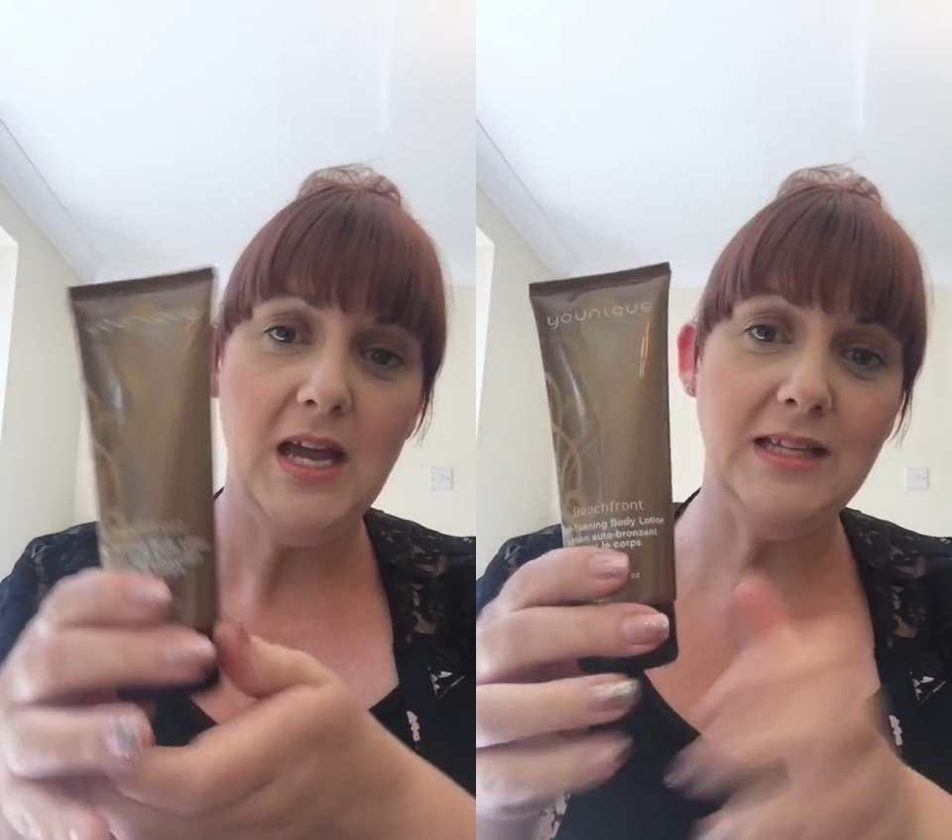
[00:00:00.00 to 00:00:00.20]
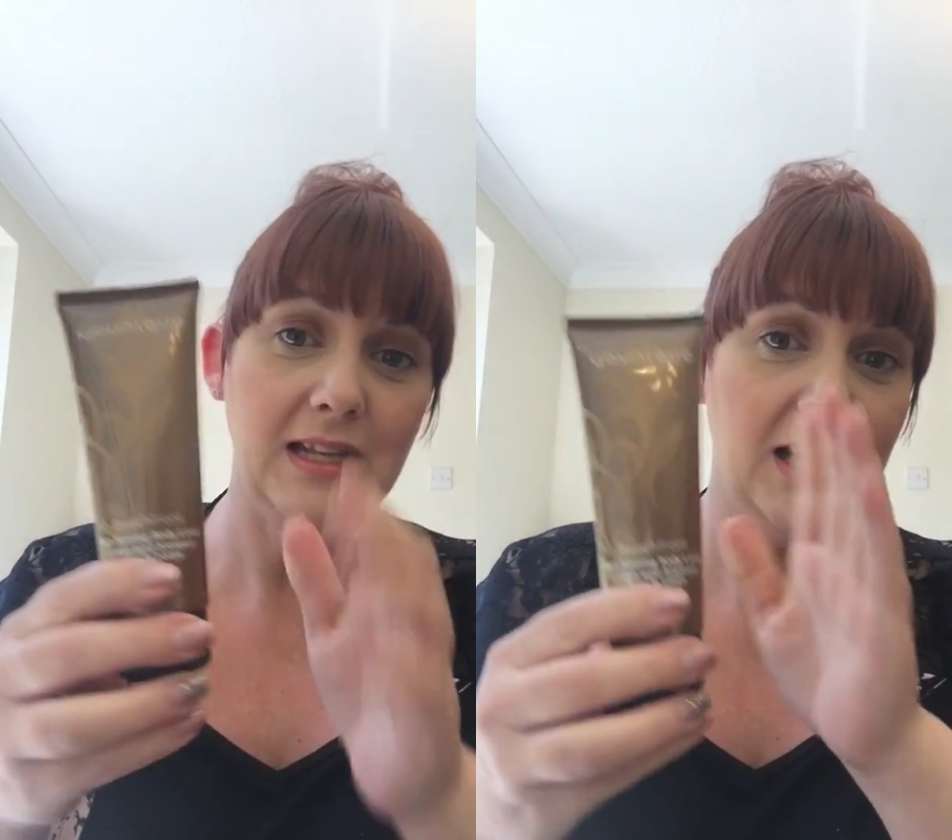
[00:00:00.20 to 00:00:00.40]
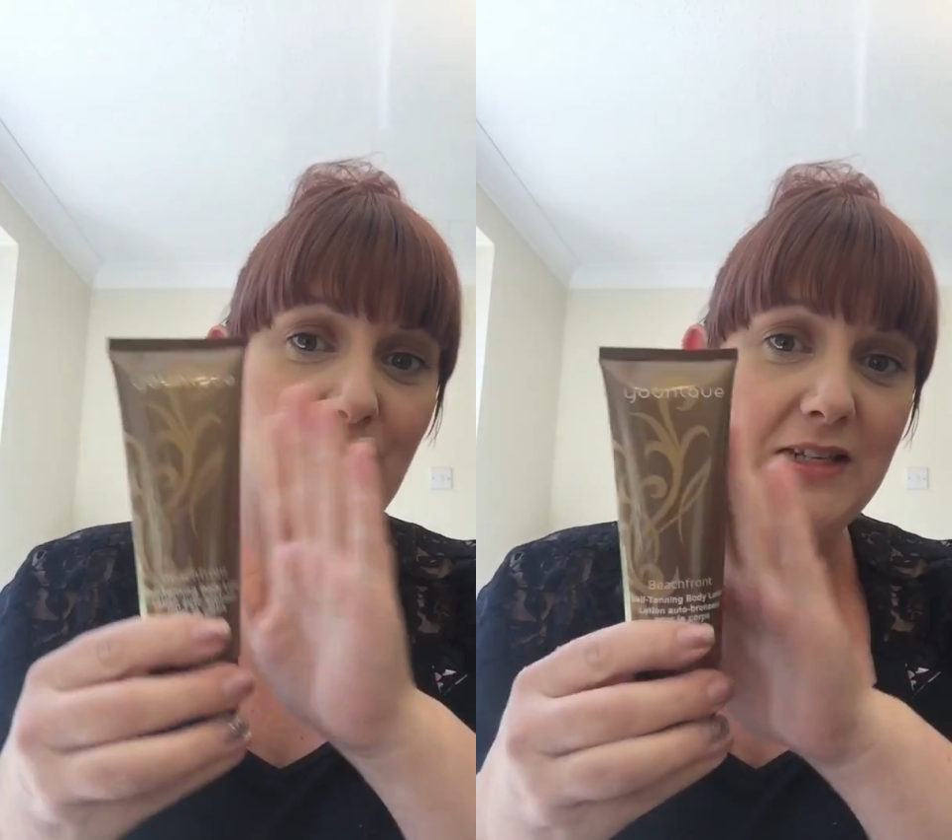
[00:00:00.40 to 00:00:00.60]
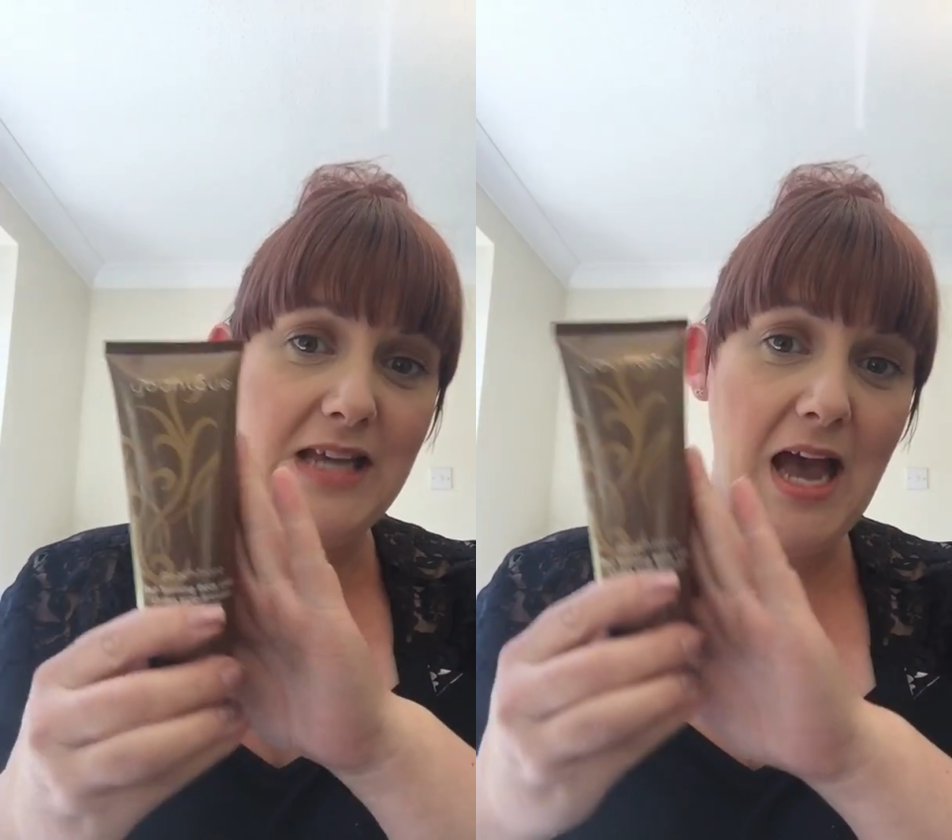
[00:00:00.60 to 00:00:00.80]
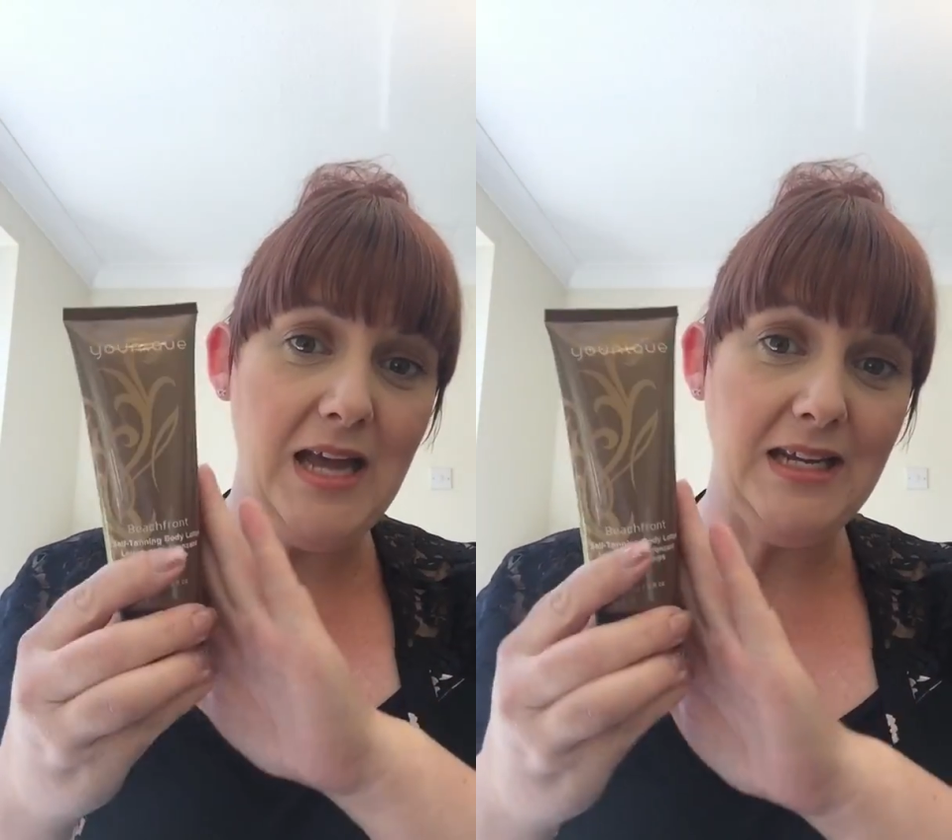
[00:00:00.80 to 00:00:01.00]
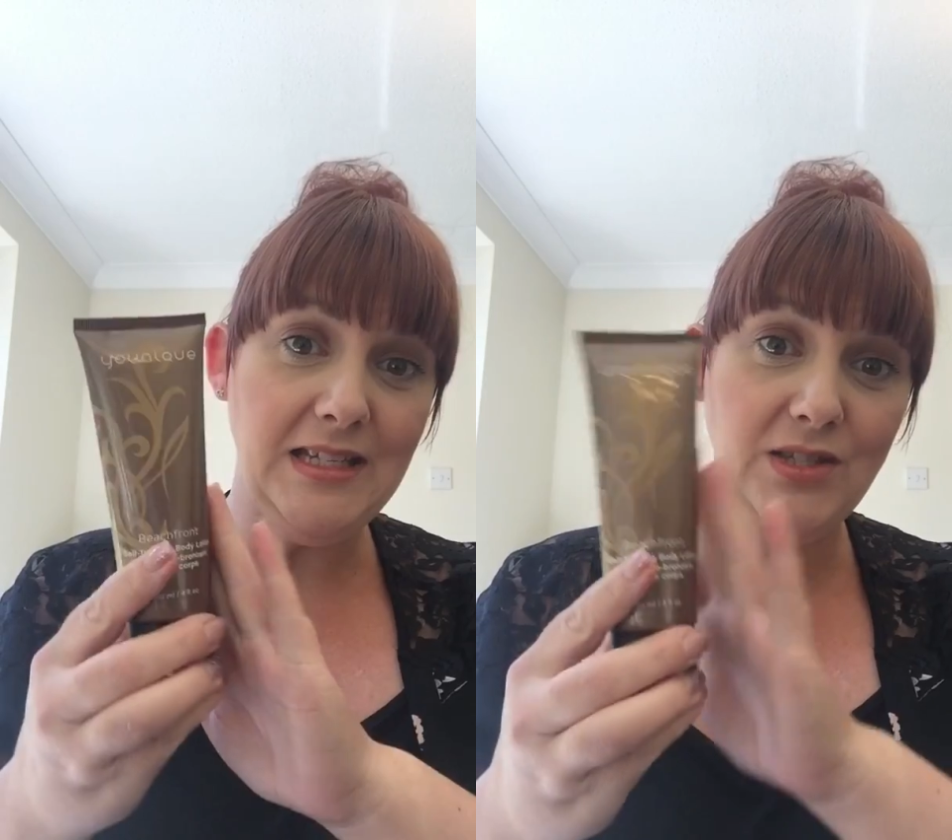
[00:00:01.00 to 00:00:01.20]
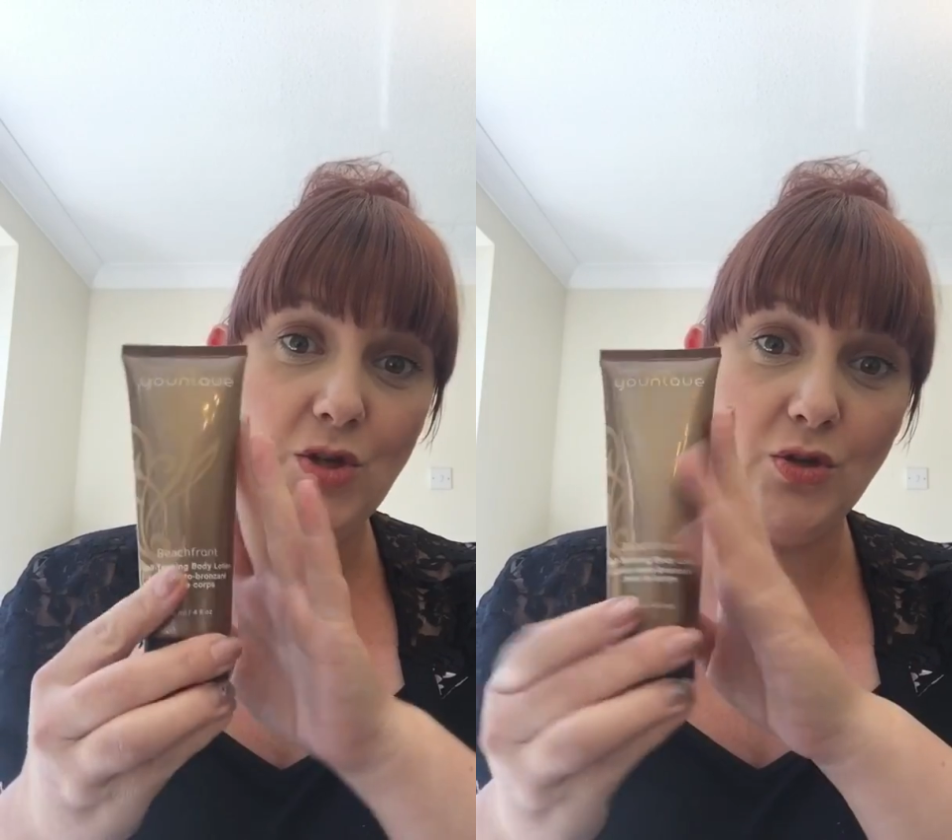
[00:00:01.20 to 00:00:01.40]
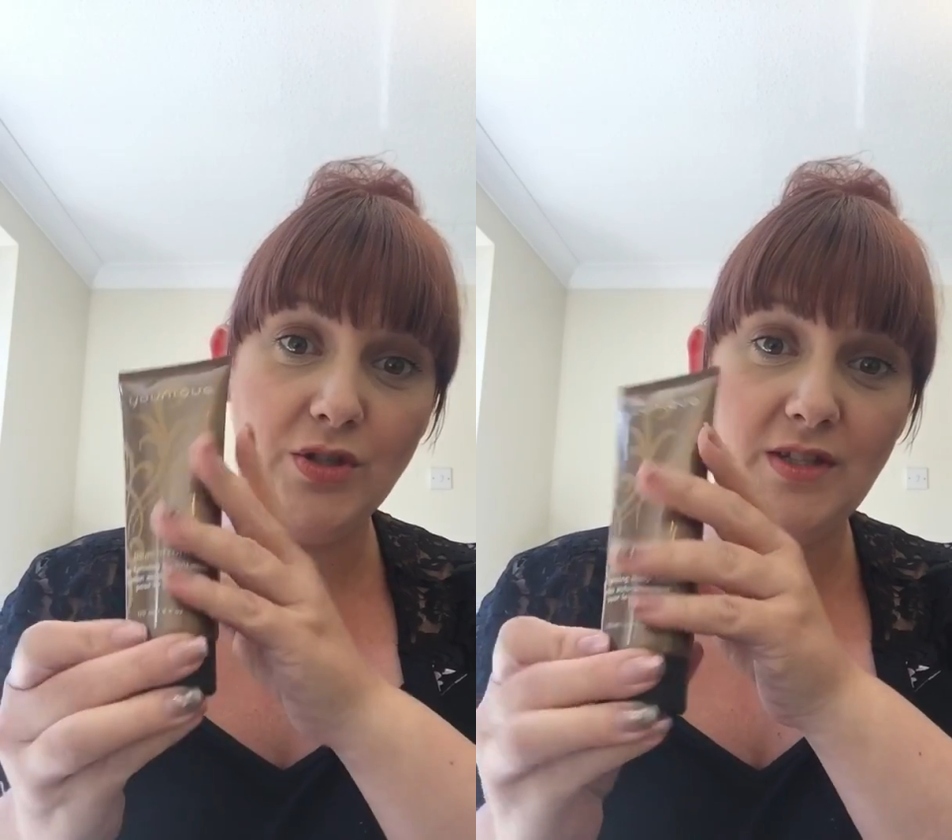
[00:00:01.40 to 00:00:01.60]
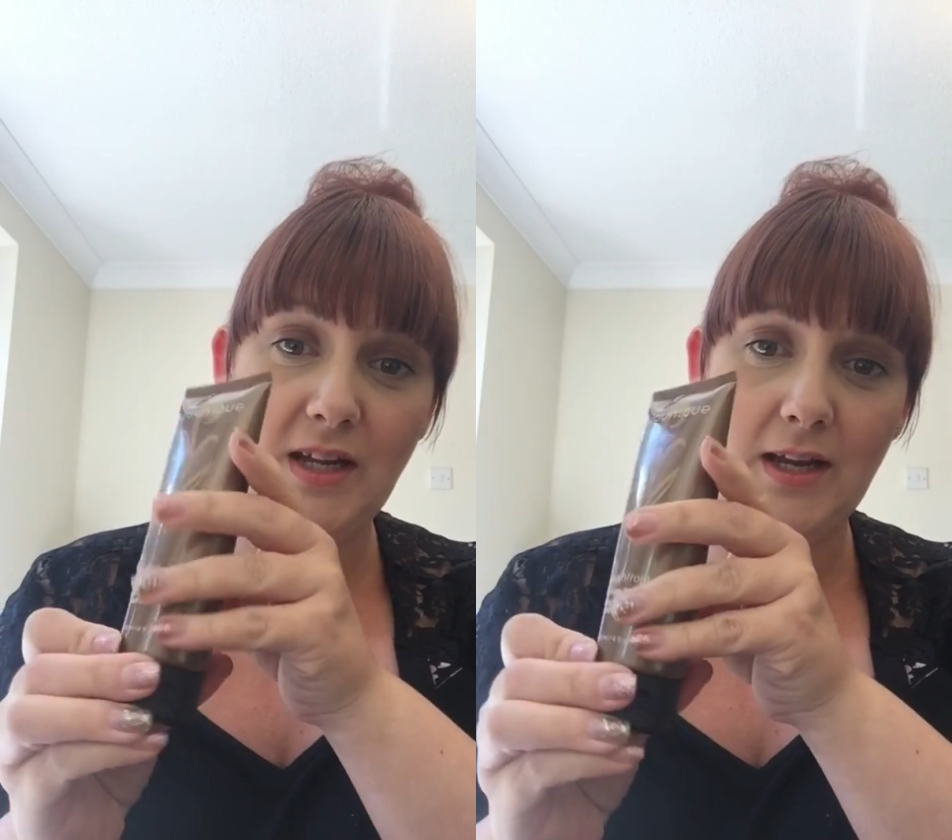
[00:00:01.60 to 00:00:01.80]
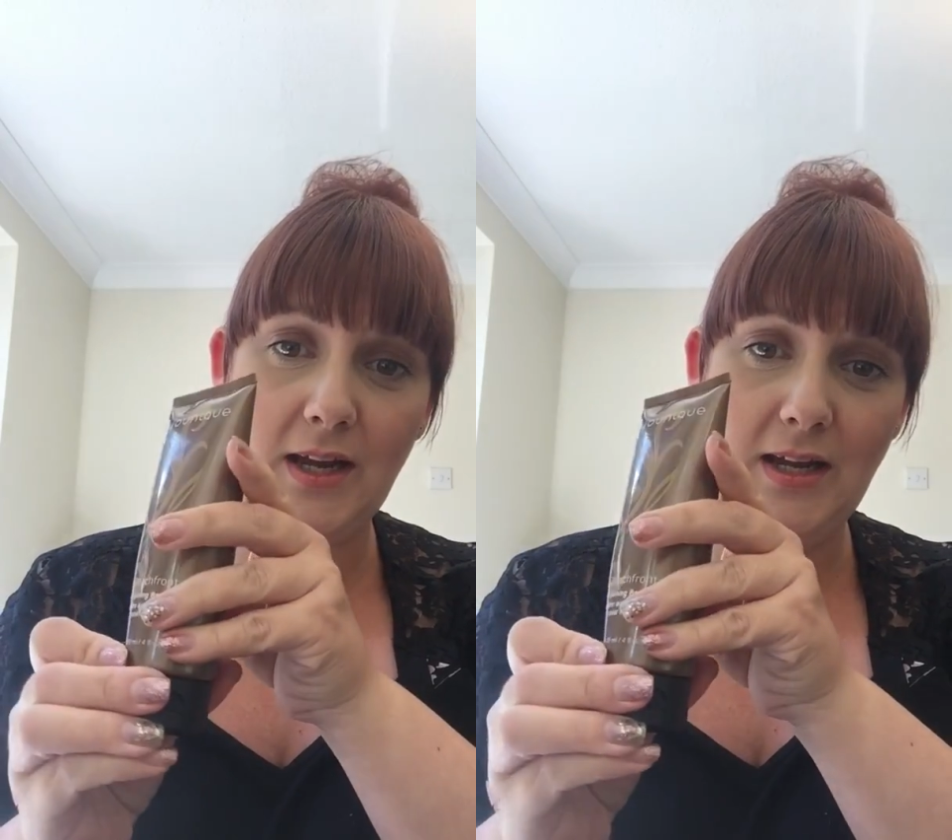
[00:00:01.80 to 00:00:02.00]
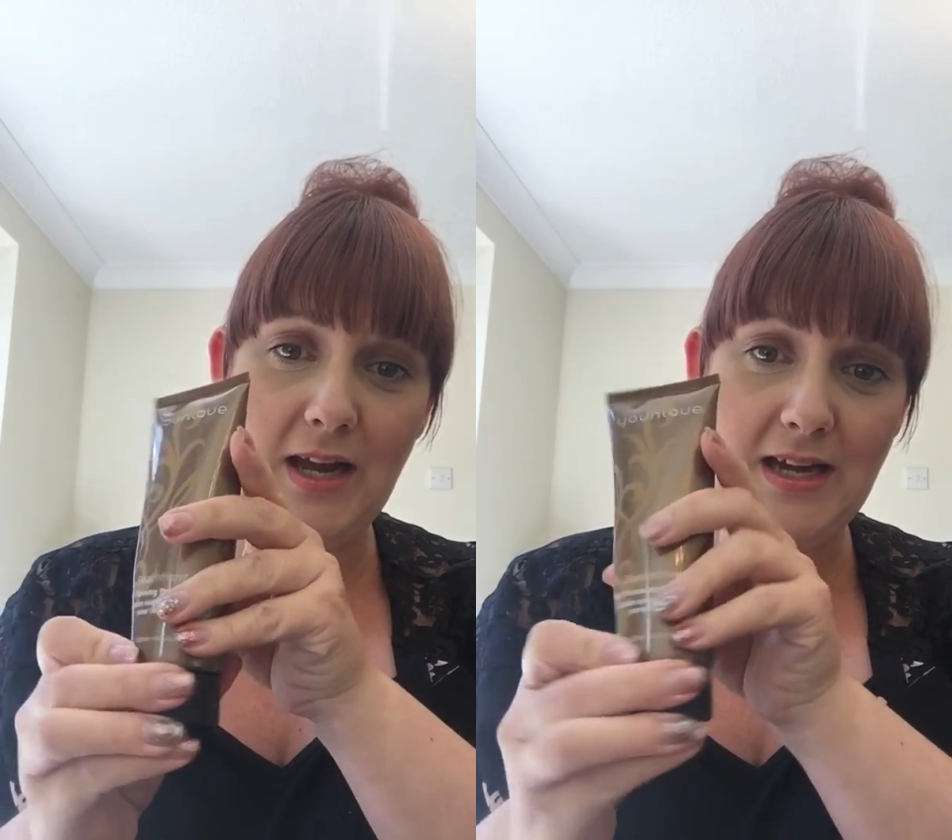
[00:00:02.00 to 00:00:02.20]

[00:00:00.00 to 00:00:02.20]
It's a lovely tan, it's non-sticky